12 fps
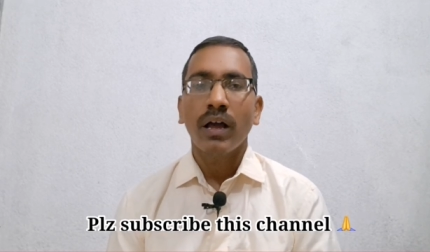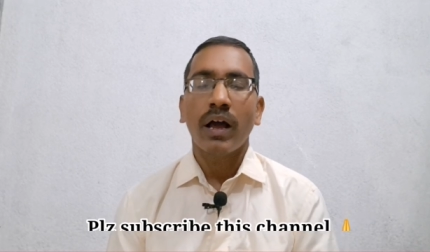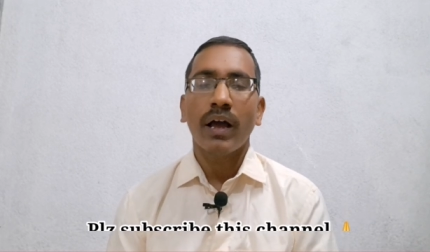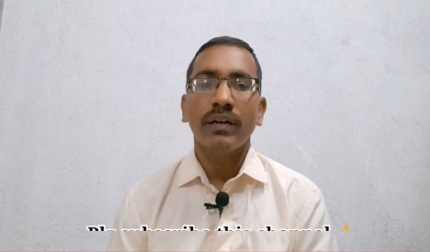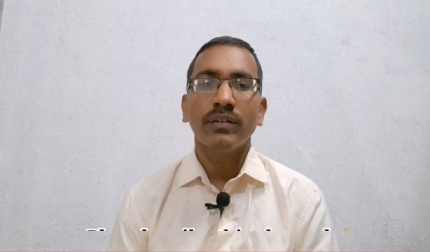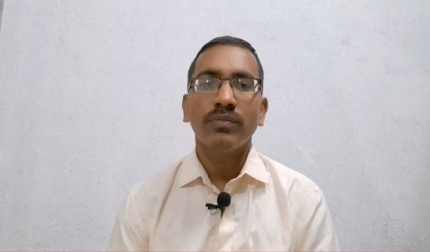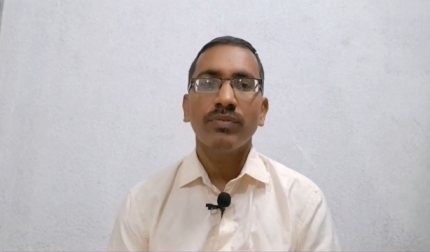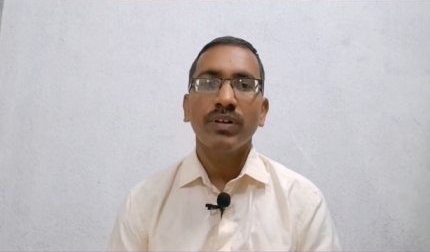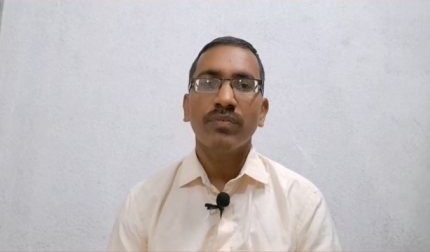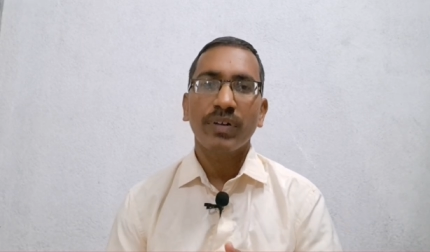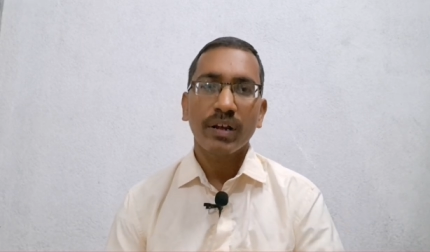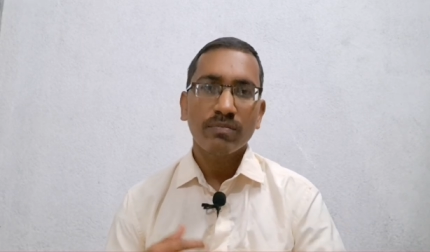and
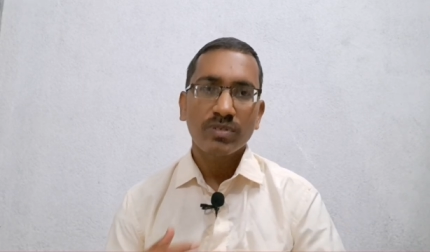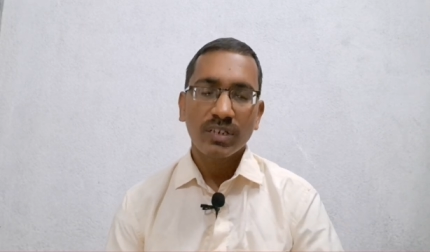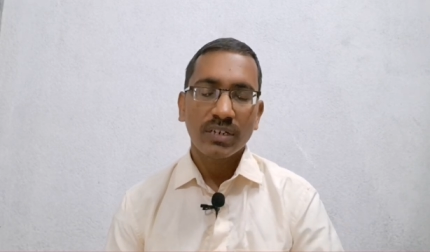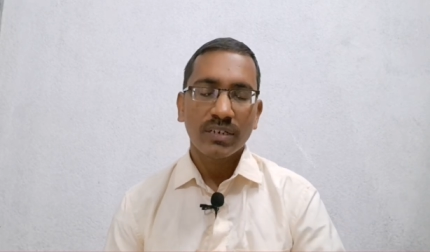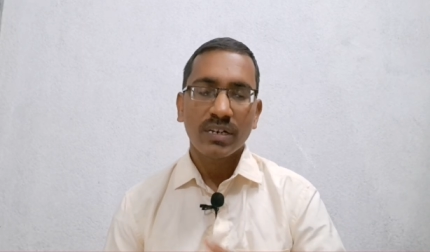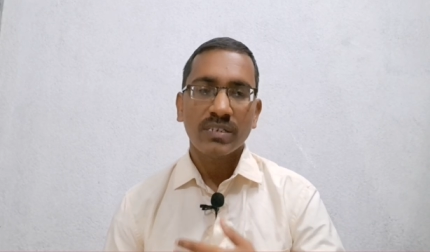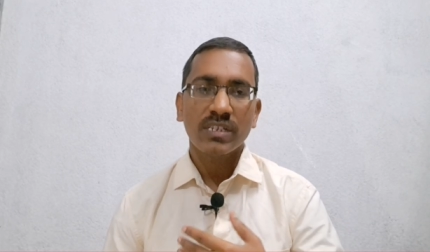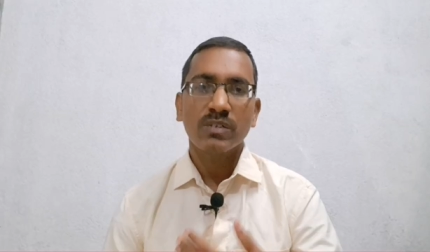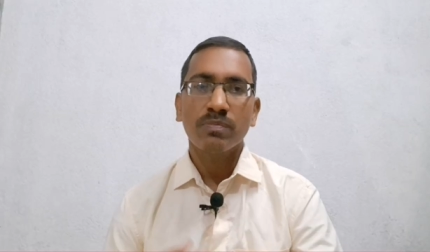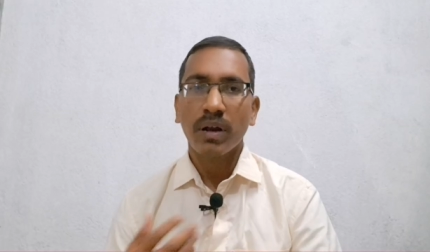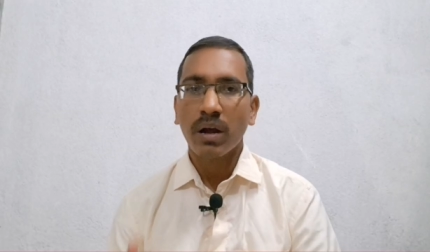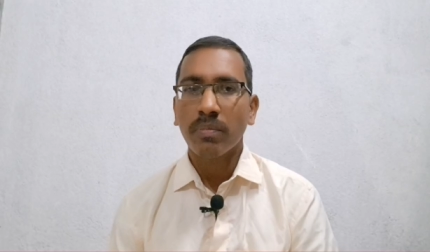we frame sentences
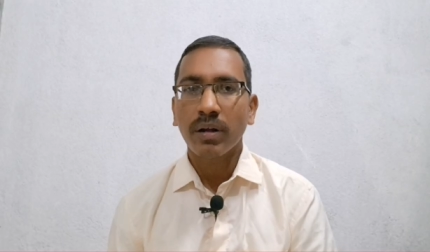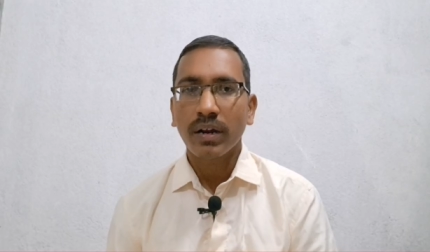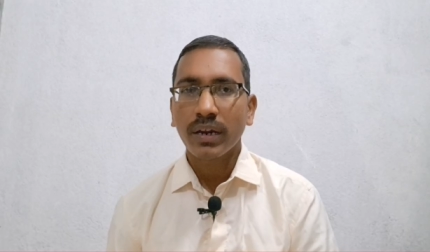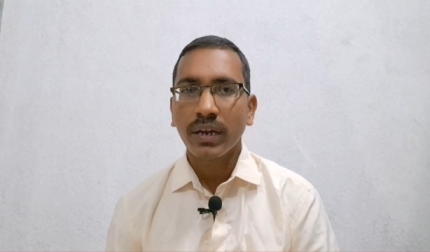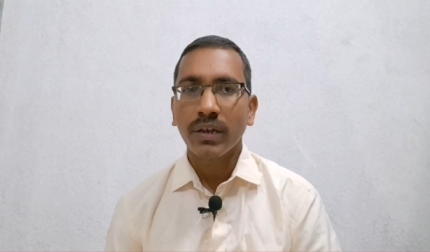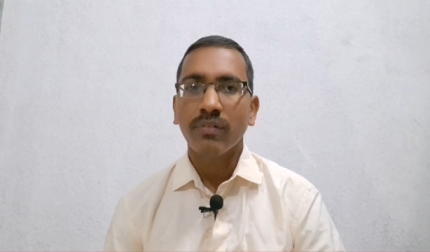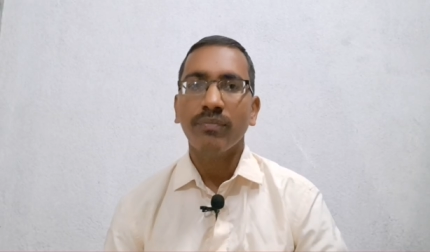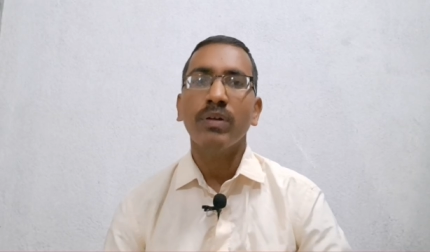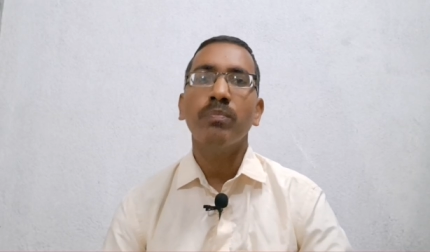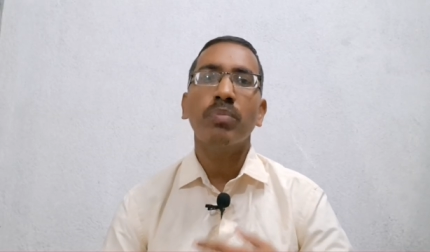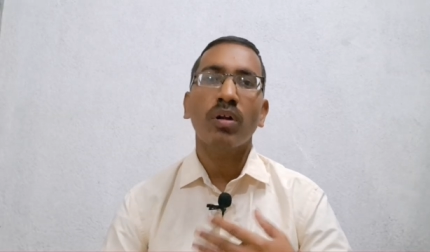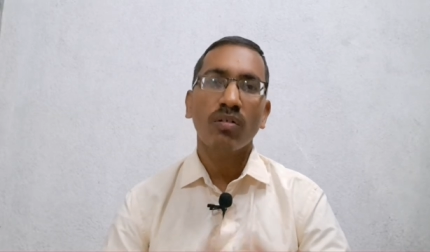properly, we
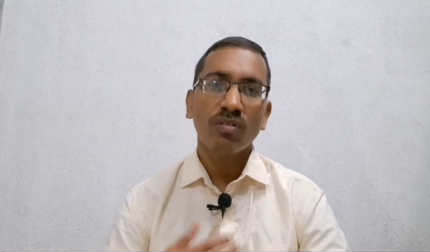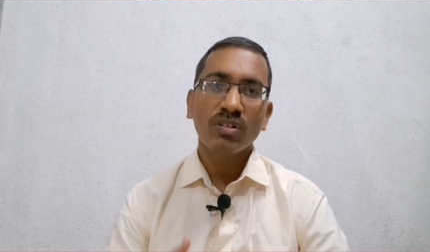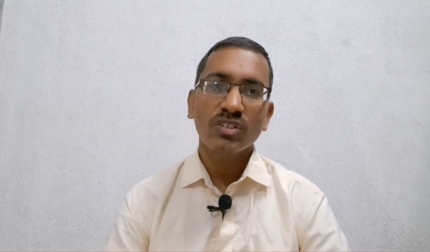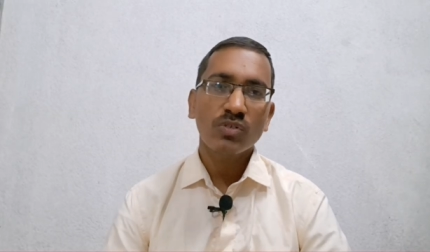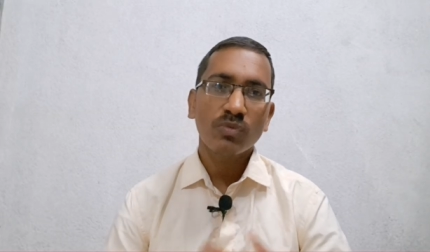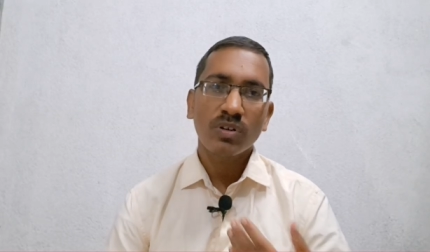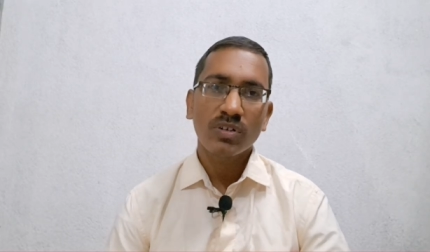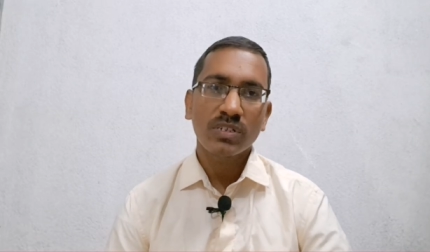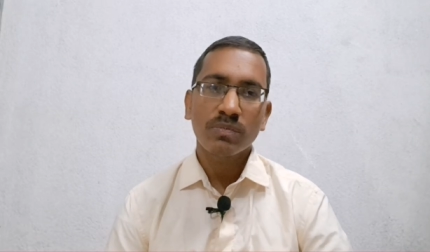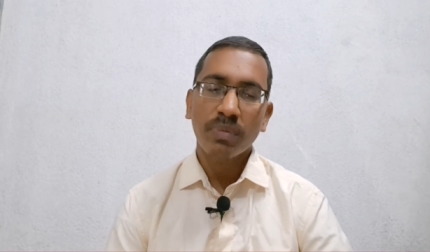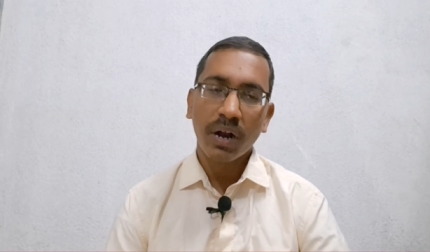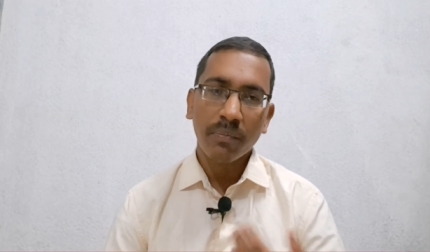pronounce
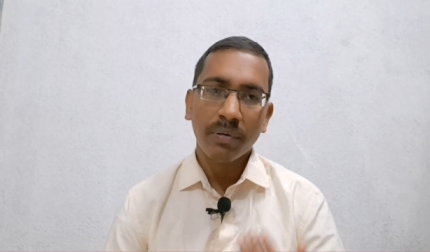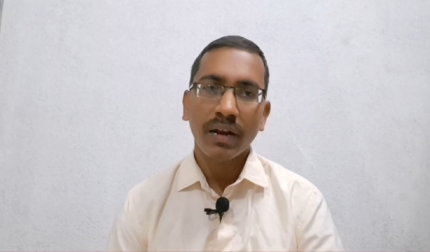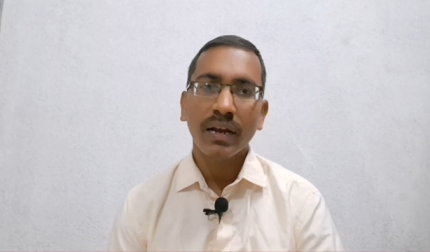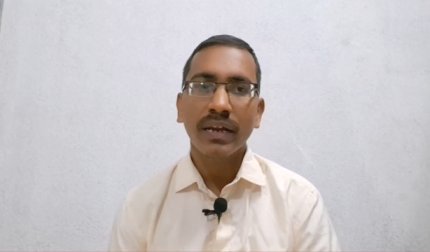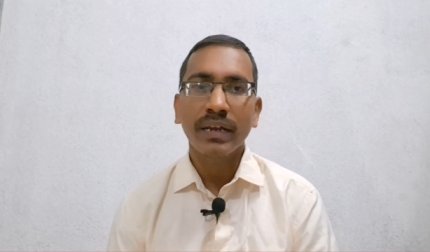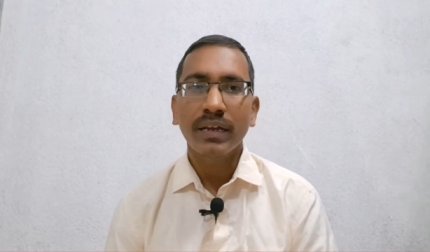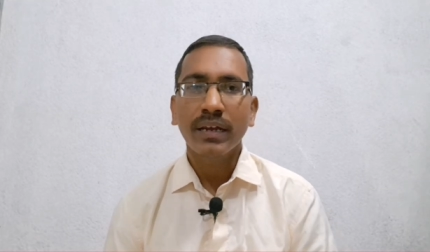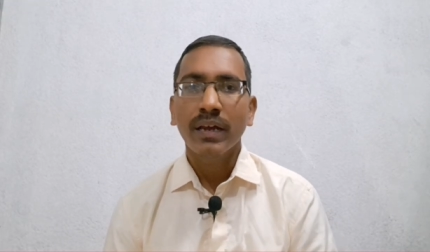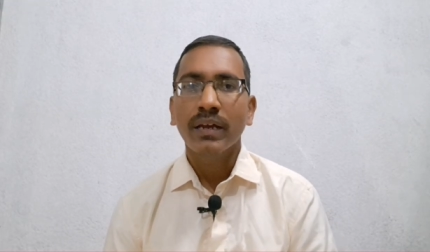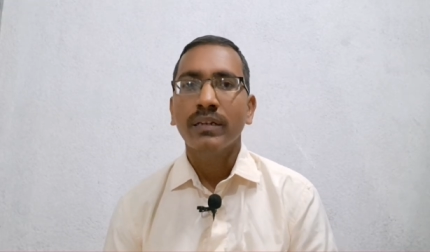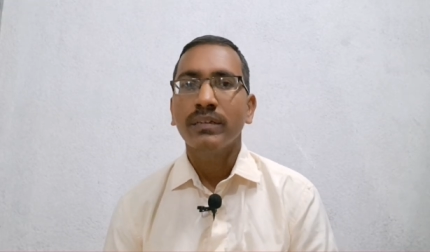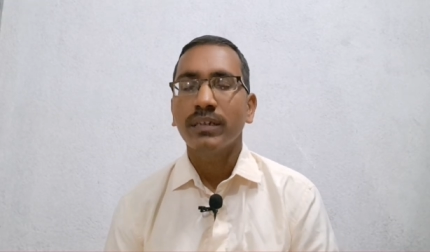words properly,
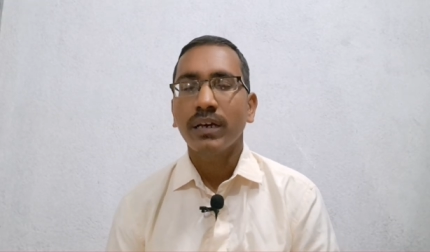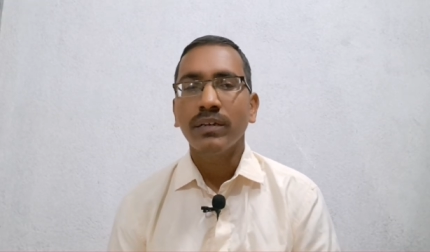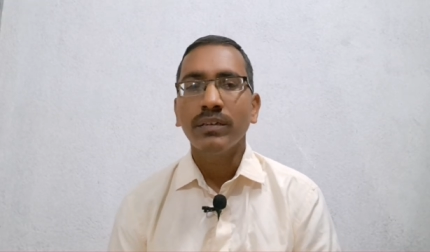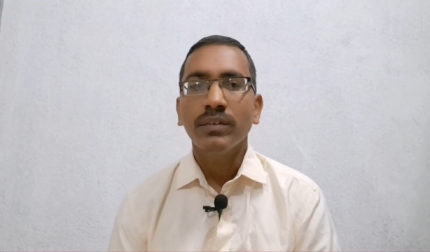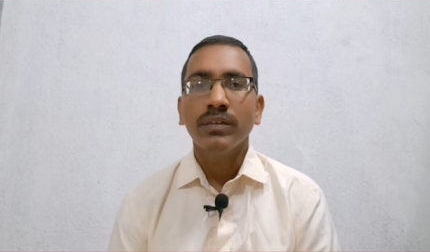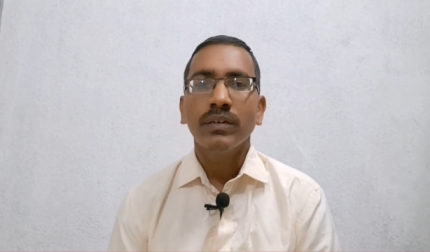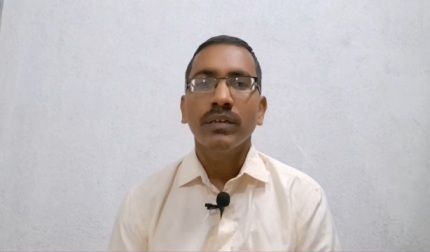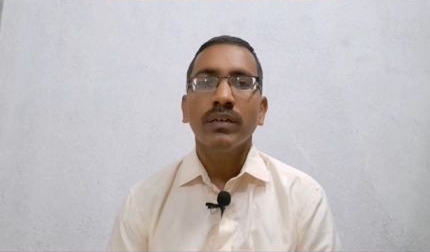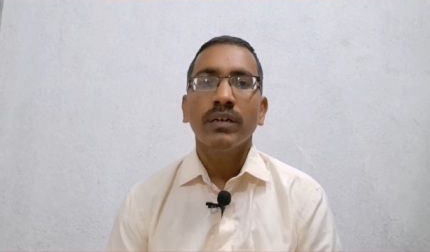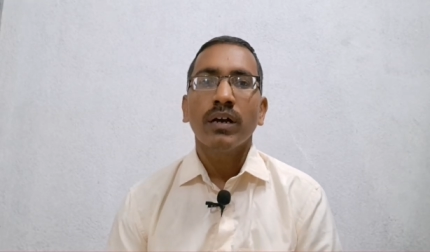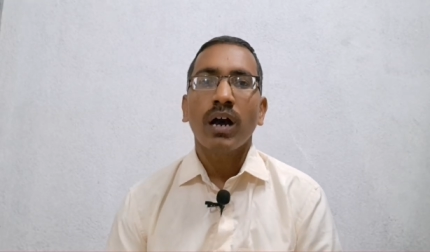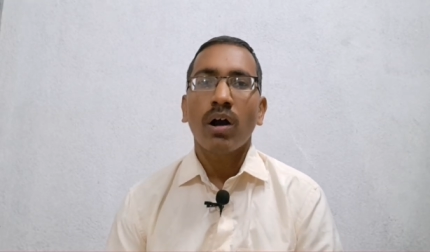then
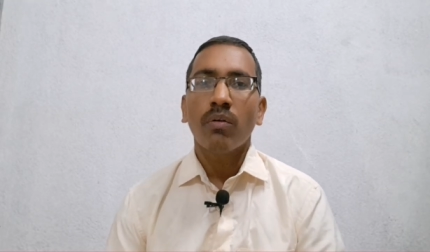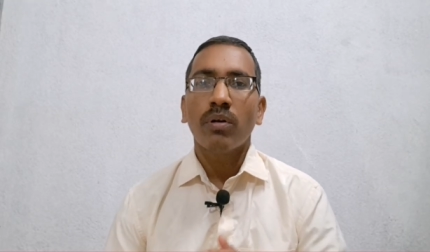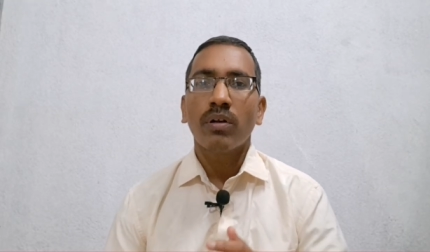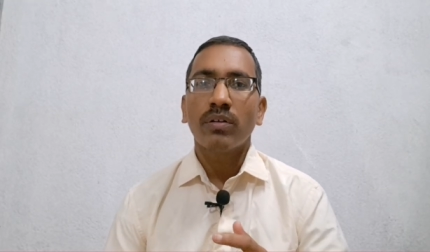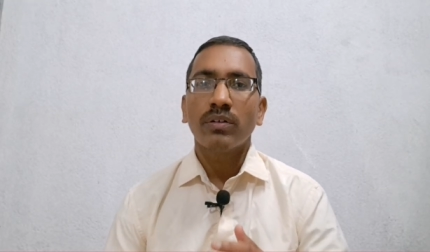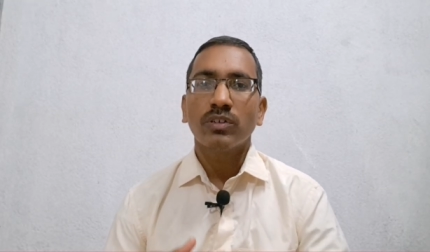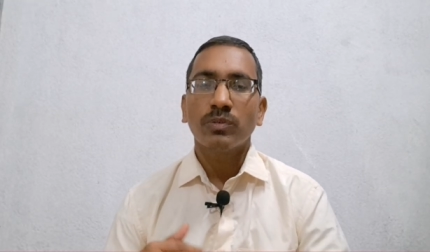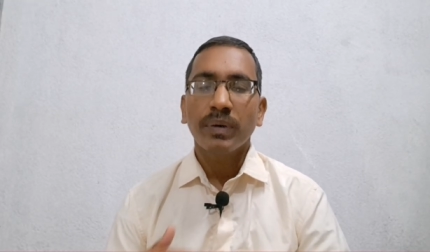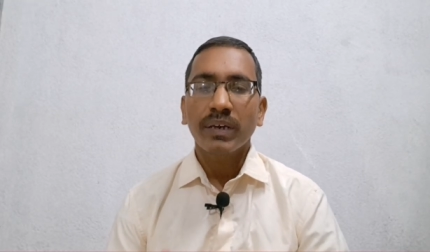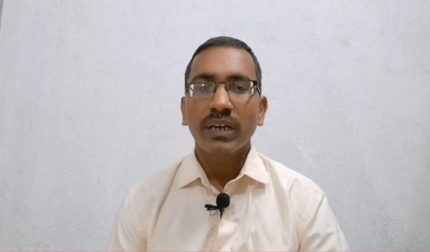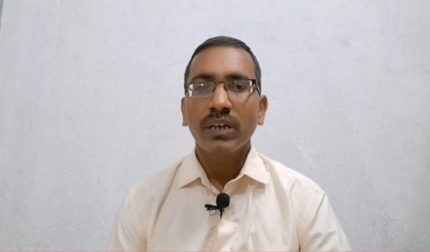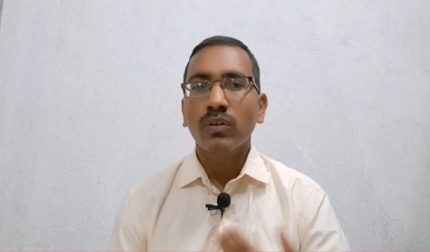our
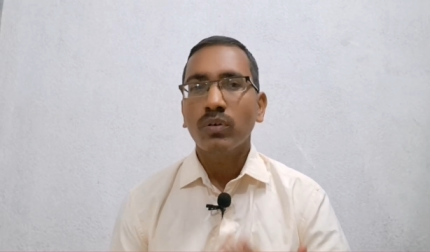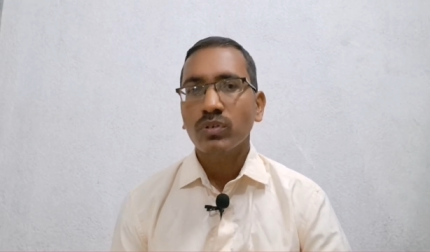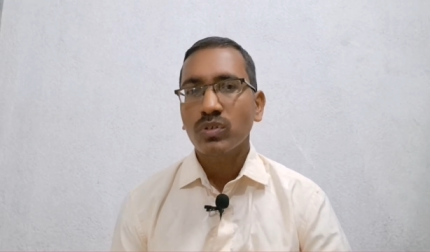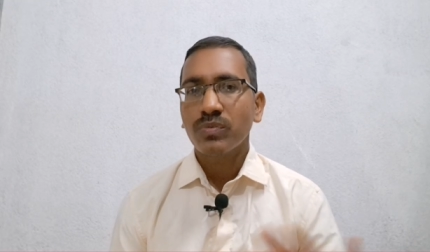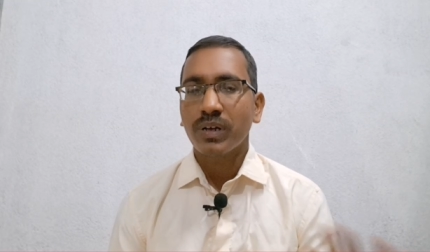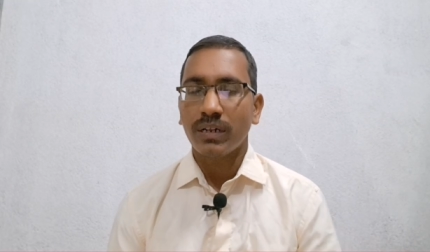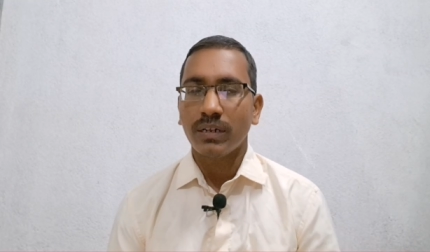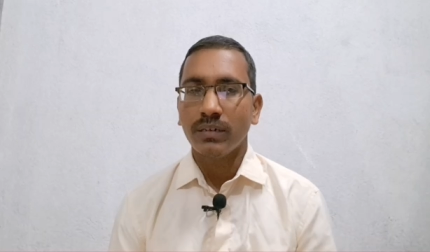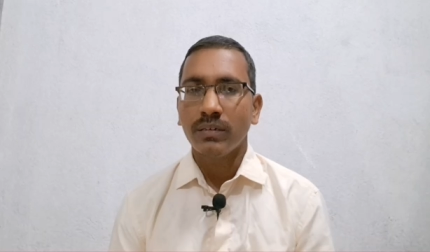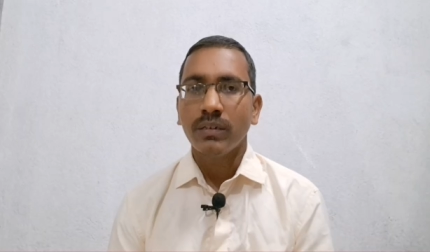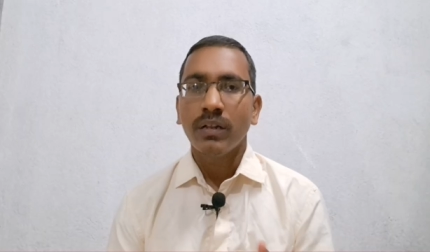speaking goes well.